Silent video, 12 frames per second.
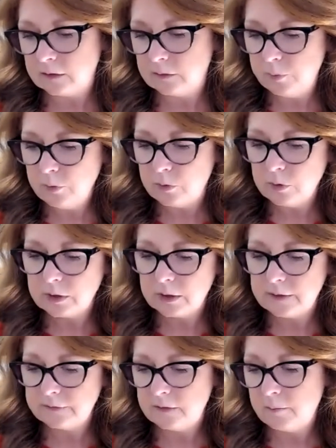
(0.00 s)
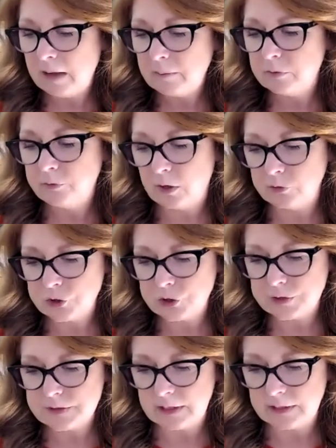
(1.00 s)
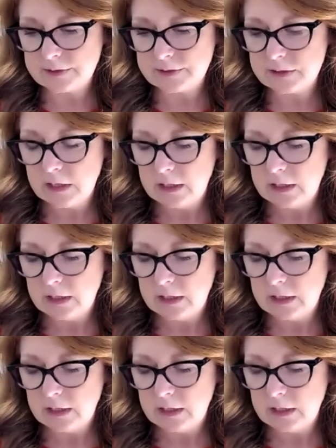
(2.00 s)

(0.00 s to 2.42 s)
book is the map of consciousness,